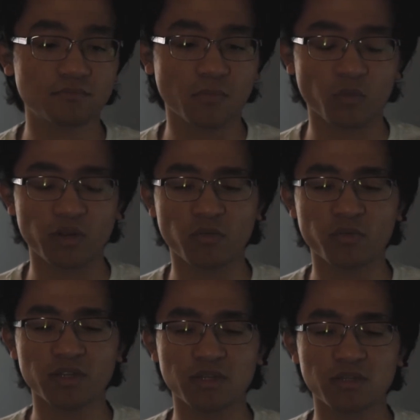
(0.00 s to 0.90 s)
we don't
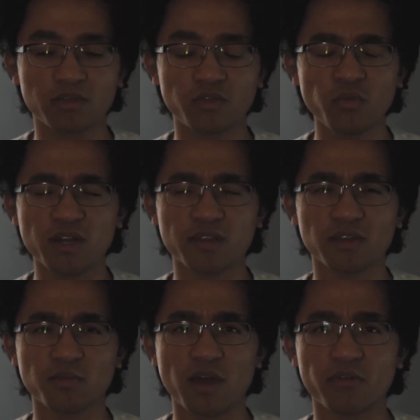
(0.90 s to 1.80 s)
really do anything
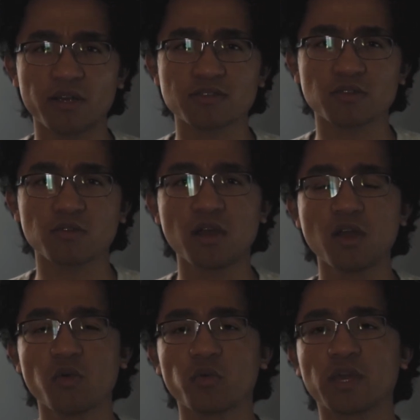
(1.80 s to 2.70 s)
about it, right? So
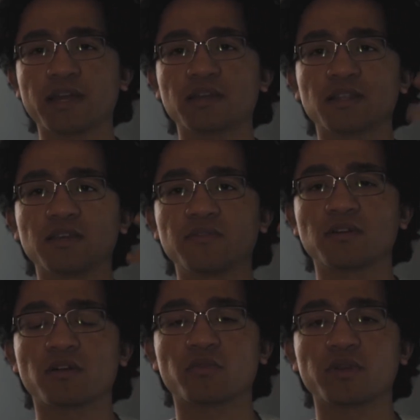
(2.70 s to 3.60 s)
we kind of live in
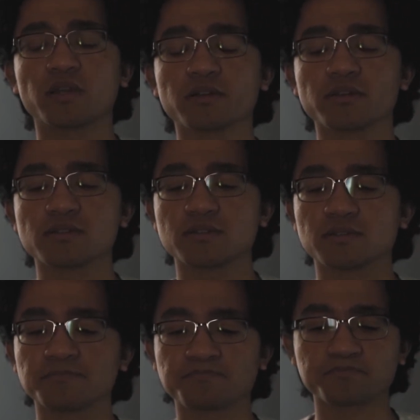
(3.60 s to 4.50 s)
our own ignorance,
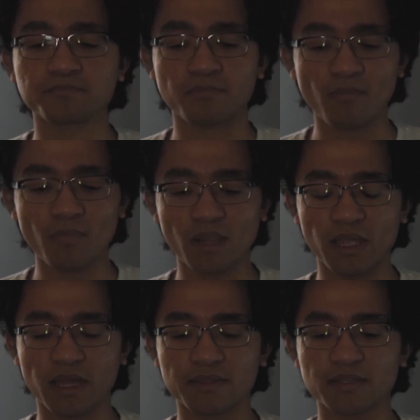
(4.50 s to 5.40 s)

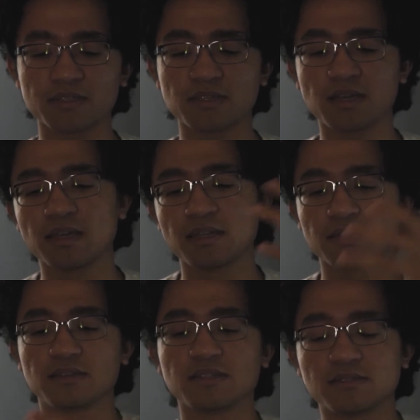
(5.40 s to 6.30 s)
and
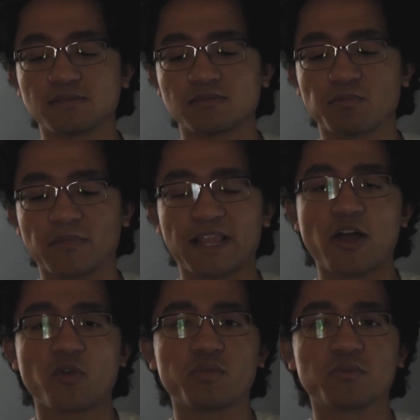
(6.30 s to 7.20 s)
these
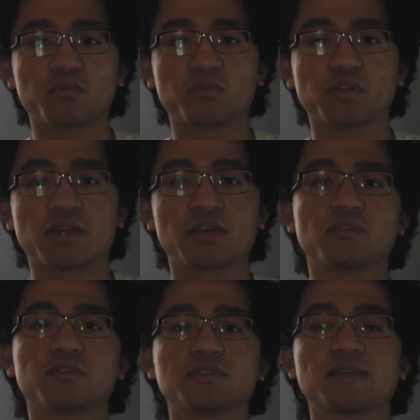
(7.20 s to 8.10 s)
clown people would kill
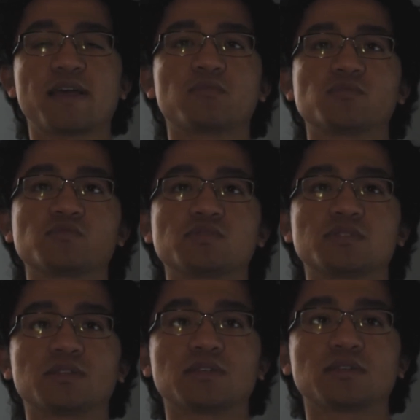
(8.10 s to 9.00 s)
these animals,
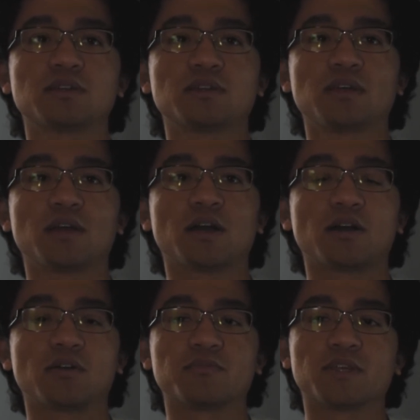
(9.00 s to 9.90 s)
and then
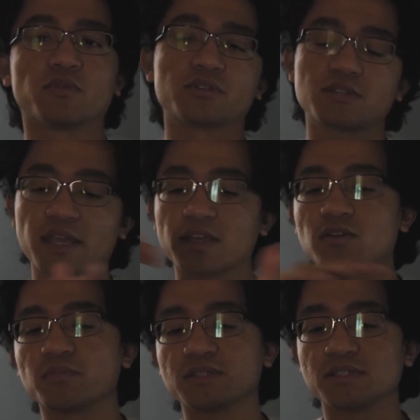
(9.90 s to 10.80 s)
they would take
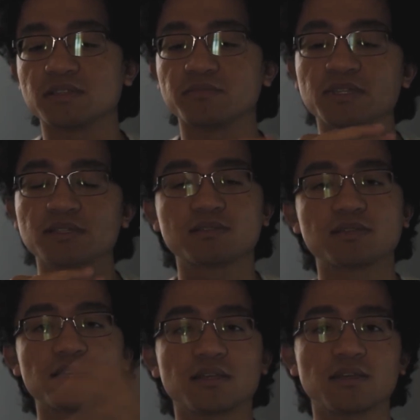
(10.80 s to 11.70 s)
them into the meat
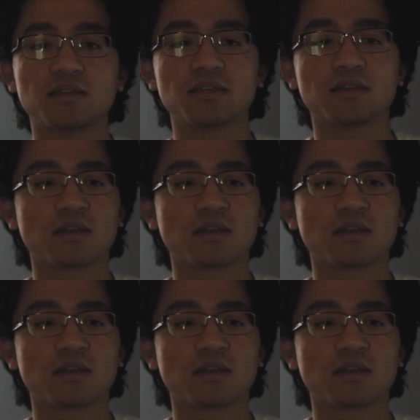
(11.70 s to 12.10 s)
city.